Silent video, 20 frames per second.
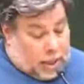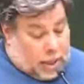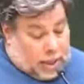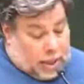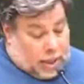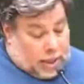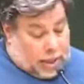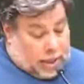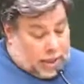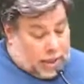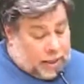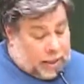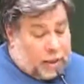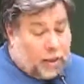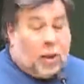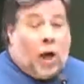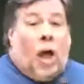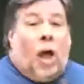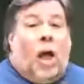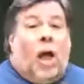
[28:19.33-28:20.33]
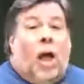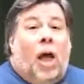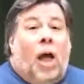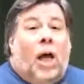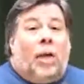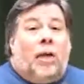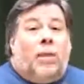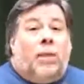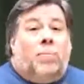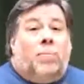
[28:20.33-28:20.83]
And the
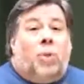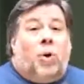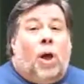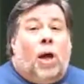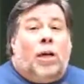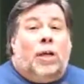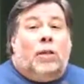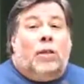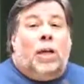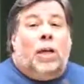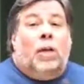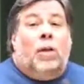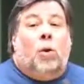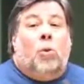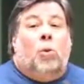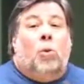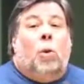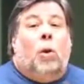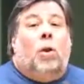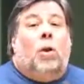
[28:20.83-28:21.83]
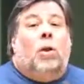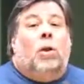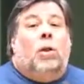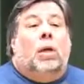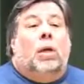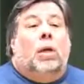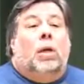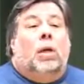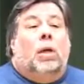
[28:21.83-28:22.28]
hottest product in the world